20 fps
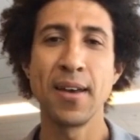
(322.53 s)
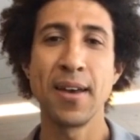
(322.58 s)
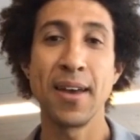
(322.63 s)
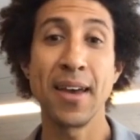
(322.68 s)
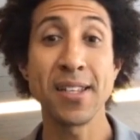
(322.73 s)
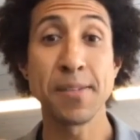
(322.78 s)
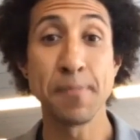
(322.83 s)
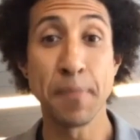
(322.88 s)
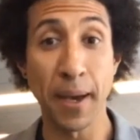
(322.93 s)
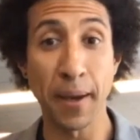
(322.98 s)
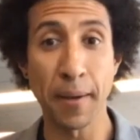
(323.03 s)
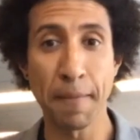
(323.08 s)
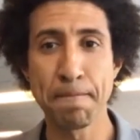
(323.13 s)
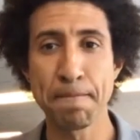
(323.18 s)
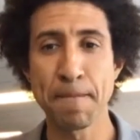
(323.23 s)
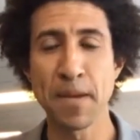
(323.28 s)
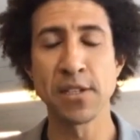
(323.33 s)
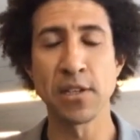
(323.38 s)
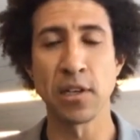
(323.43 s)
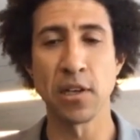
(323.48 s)
It's big.
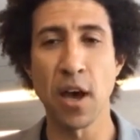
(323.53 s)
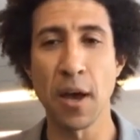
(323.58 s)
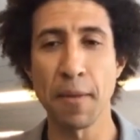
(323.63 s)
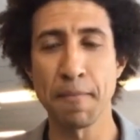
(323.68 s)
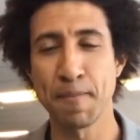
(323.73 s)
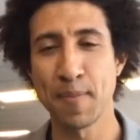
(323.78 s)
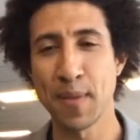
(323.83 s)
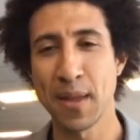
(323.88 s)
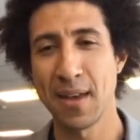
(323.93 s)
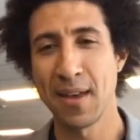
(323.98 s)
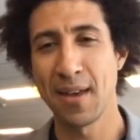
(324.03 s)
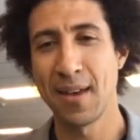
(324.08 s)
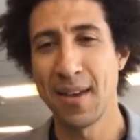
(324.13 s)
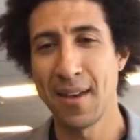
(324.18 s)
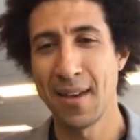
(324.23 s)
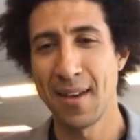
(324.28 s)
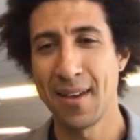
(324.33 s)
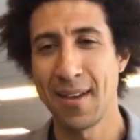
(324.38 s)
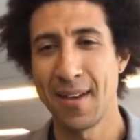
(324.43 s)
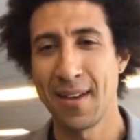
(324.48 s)
It's a lot.
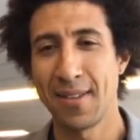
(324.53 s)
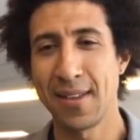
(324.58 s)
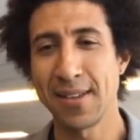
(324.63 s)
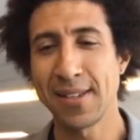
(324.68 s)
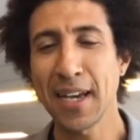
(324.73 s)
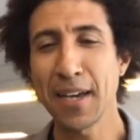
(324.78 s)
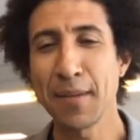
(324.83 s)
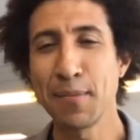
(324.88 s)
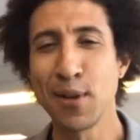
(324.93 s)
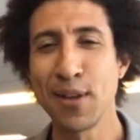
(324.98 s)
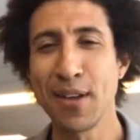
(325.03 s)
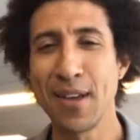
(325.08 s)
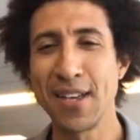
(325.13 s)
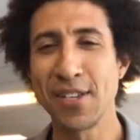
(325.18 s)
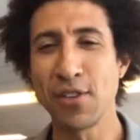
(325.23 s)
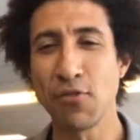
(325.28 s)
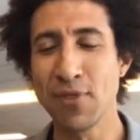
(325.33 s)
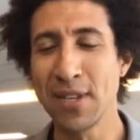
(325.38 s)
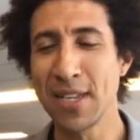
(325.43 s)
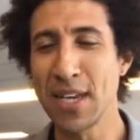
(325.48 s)
The second bullet is
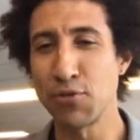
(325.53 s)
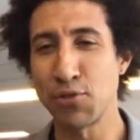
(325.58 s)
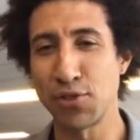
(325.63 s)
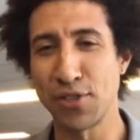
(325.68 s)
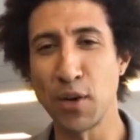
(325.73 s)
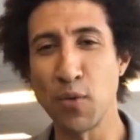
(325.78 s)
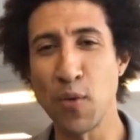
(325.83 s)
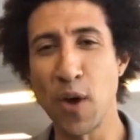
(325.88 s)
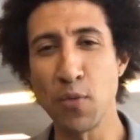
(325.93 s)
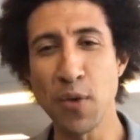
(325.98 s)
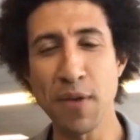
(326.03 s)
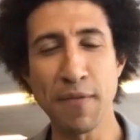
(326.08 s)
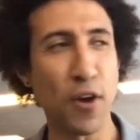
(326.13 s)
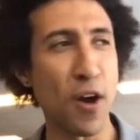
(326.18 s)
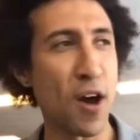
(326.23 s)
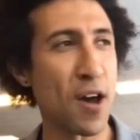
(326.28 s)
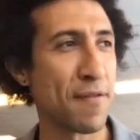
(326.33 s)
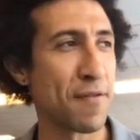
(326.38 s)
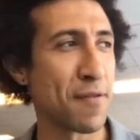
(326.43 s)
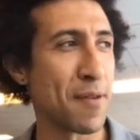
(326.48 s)
a really interesting one. We've
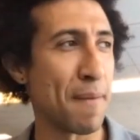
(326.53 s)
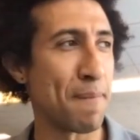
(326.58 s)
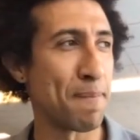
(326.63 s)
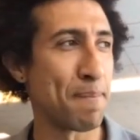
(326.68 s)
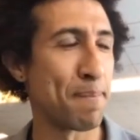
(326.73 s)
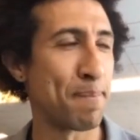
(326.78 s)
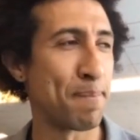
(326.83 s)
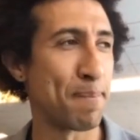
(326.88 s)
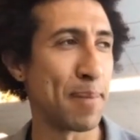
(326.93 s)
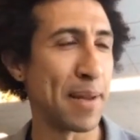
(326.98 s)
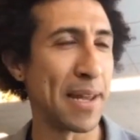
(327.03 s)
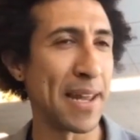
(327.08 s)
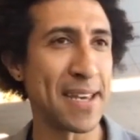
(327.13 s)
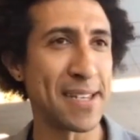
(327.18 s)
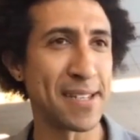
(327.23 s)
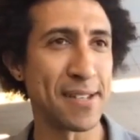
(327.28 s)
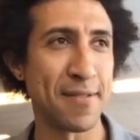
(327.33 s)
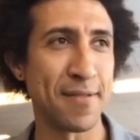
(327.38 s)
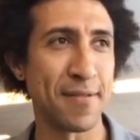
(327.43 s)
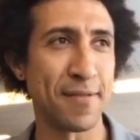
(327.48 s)
gone from a
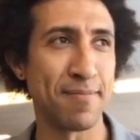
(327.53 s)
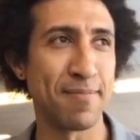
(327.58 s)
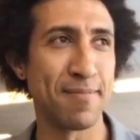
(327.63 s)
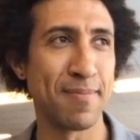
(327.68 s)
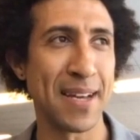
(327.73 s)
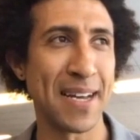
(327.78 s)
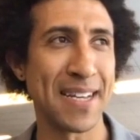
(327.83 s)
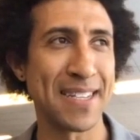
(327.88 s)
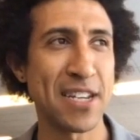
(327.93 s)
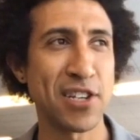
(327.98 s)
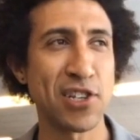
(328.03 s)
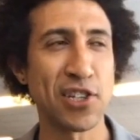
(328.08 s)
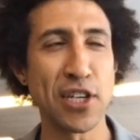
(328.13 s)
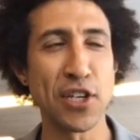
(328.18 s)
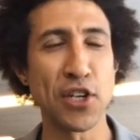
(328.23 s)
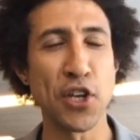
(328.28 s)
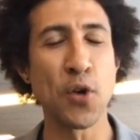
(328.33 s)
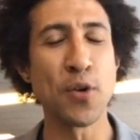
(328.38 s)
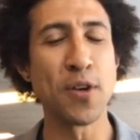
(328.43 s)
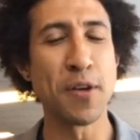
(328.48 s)
place of essentially
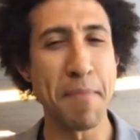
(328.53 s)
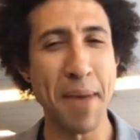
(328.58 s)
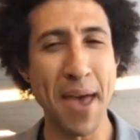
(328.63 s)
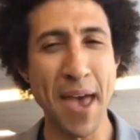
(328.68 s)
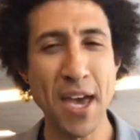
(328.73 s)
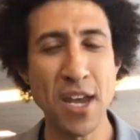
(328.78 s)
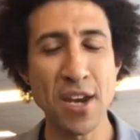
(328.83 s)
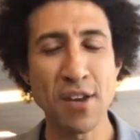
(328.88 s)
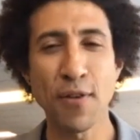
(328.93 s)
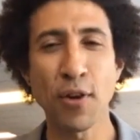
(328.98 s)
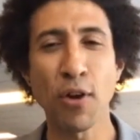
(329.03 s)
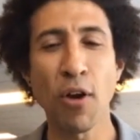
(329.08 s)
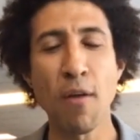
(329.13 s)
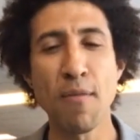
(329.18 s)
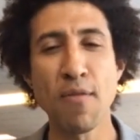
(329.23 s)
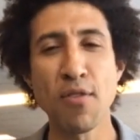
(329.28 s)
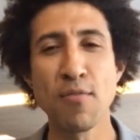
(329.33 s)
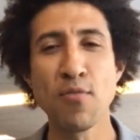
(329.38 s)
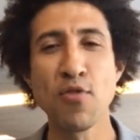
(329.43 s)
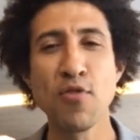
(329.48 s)
no demand for
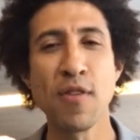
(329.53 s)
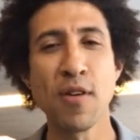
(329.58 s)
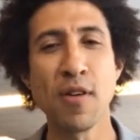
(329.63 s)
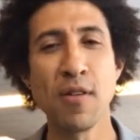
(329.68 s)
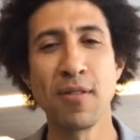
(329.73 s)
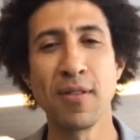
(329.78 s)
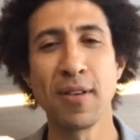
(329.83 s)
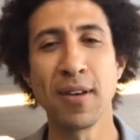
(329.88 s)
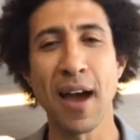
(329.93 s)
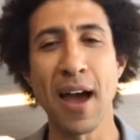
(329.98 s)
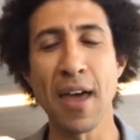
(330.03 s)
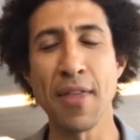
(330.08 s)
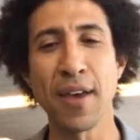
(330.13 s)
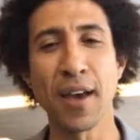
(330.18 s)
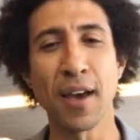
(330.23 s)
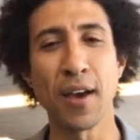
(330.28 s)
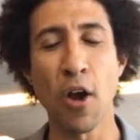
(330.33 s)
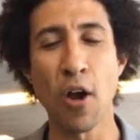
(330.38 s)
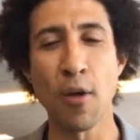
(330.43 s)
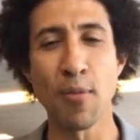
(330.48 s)
carbon removal. I
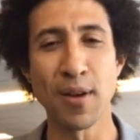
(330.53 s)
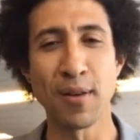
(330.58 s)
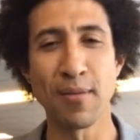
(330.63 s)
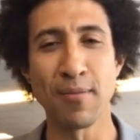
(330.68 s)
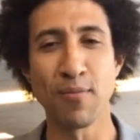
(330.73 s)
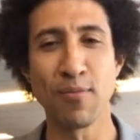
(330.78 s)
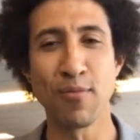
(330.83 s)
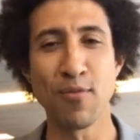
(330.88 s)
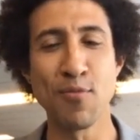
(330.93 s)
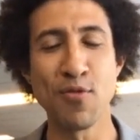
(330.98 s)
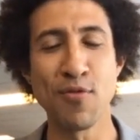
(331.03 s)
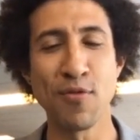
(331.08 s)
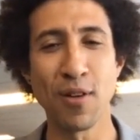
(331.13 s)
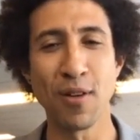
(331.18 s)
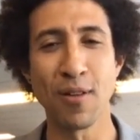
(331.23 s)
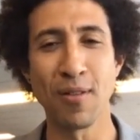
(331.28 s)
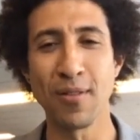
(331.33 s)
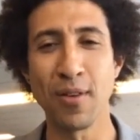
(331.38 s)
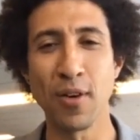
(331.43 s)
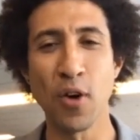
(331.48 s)
think carbon
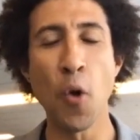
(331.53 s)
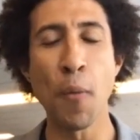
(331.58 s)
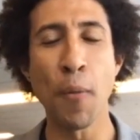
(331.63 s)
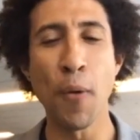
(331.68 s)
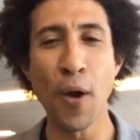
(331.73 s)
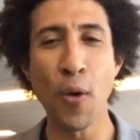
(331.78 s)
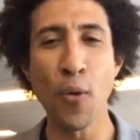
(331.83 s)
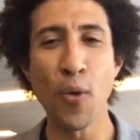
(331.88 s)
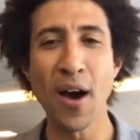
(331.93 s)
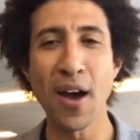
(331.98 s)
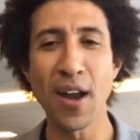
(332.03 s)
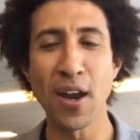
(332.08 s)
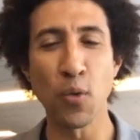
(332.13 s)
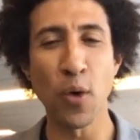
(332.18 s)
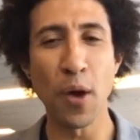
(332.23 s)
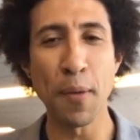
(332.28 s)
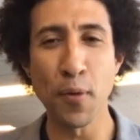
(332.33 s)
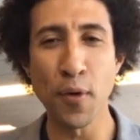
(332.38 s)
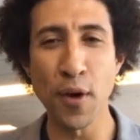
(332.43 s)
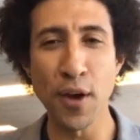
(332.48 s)
removal 0.1
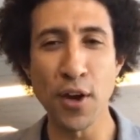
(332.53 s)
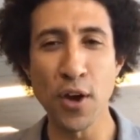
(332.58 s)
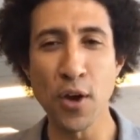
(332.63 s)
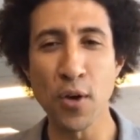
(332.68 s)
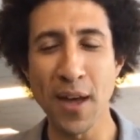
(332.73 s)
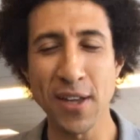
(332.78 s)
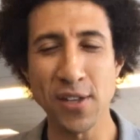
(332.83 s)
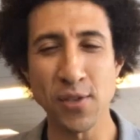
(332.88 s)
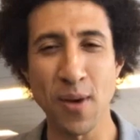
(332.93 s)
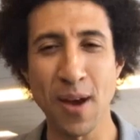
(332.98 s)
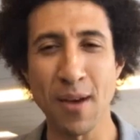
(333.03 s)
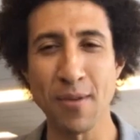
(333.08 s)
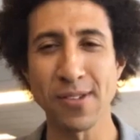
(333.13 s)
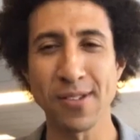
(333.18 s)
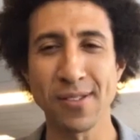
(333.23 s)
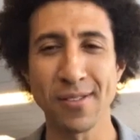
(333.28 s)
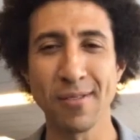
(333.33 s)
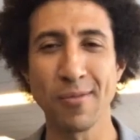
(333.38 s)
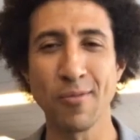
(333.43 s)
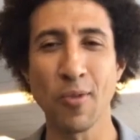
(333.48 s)
and 1.0, that's where I was
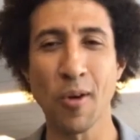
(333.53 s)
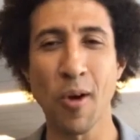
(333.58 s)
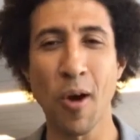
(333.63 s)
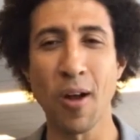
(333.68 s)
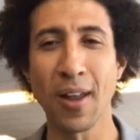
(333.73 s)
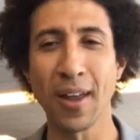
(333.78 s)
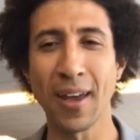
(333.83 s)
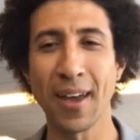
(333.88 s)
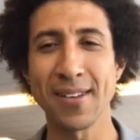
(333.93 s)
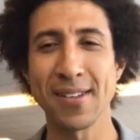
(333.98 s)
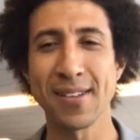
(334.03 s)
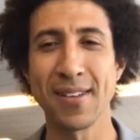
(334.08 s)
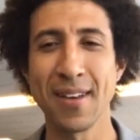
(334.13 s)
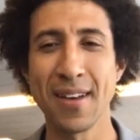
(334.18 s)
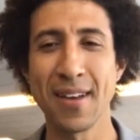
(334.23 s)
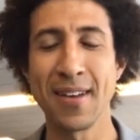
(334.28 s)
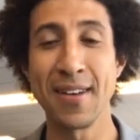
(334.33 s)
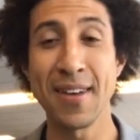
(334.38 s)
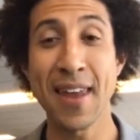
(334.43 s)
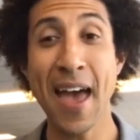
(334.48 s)
calling it,
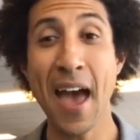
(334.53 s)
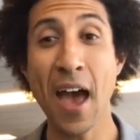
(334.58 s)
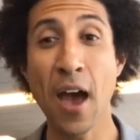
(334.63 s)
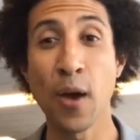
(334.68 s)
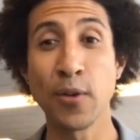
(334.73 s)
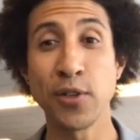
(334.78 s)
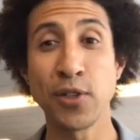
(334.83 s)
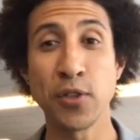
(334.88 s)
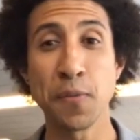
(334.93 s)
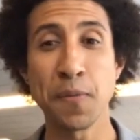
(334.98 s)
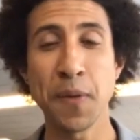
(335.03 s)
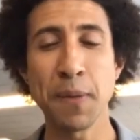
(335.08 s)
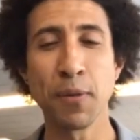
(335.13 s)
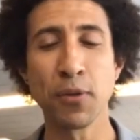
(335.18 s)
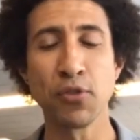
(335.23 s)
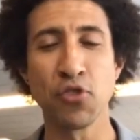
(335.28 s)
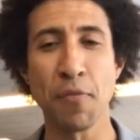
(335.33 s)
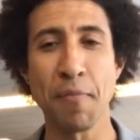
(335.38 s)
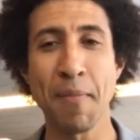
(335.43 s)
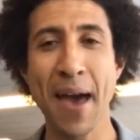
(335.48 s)
now to people
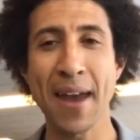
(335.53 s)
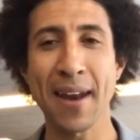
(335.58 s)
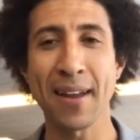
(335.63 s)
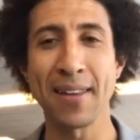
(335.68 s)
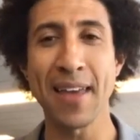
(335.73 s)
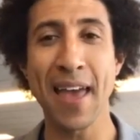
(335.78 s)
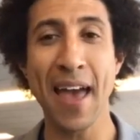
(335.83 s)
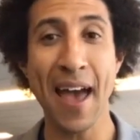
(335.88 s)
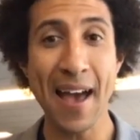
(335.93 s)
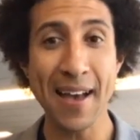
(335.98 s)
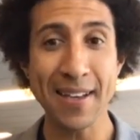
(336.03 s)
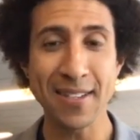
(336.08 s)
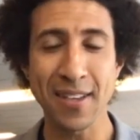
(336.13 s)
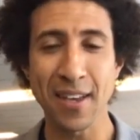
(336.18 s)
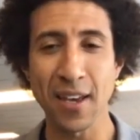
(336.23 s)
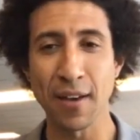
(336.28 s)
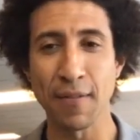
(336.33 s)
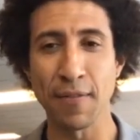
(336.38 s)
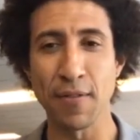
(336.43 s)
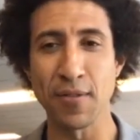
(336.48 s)
dramatically
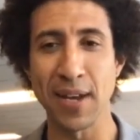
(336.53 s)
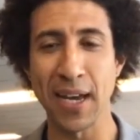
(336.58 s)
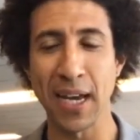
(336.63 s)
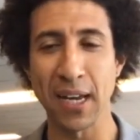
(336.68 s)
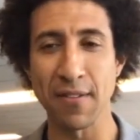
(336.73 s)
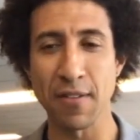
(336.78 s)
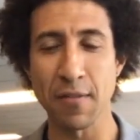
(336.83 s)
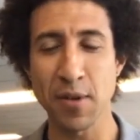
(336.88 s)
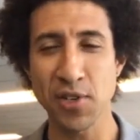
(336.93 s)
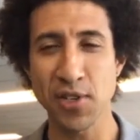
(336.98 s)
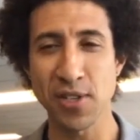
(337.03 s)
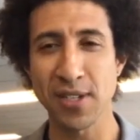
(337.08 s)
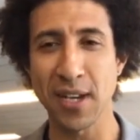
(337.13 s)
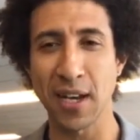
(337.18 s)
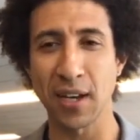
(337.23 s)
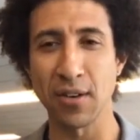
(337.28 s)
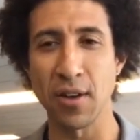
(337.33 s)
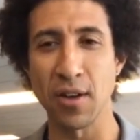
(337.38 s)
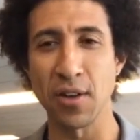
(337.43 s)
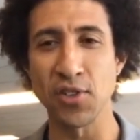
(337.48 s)
asking for negative emissions
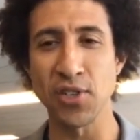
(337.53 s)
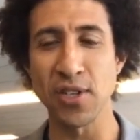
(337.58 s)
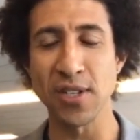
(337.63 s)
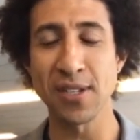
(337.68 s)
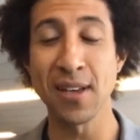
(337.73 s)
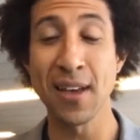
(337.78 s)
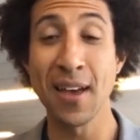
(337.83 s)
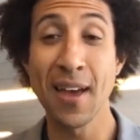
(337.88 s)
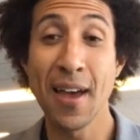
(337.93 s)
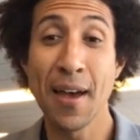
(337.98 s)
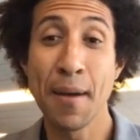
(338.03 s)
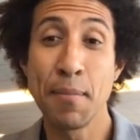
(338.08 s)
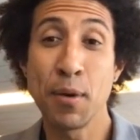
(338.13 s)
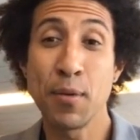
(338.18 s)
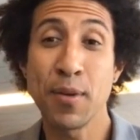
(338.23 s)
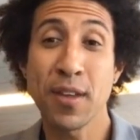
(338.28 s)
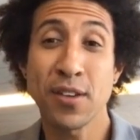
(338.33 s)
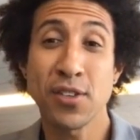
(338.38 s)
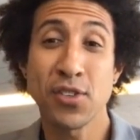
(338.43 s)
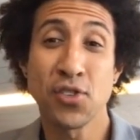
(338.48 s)
technologies, but
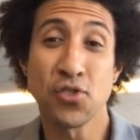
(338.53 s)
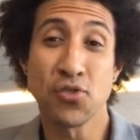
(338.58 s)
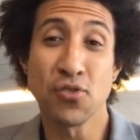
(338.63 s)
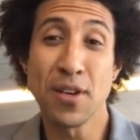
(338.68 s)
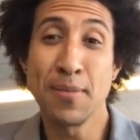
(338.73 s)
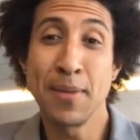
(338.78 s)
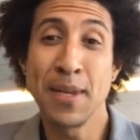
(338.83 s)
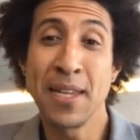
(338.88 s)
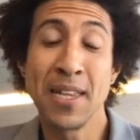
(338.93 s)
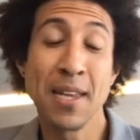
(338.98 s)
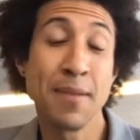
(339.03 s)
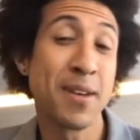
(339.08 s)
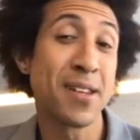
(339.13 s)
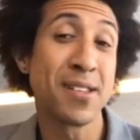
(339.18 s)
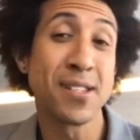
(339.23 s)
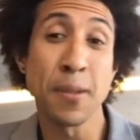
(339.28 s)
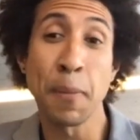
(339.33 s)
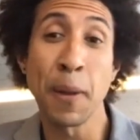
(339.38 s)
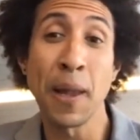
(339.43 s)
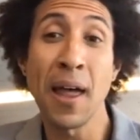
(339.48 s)
with extremely limited
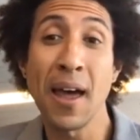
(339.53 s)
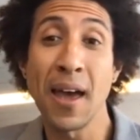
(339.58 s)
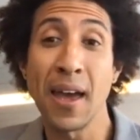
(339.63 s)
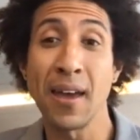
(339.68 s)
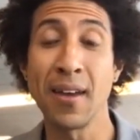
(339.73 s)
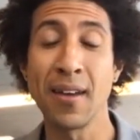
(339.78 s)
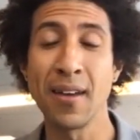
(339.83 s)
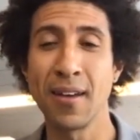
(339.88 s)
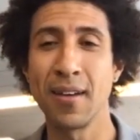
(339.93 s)
supply.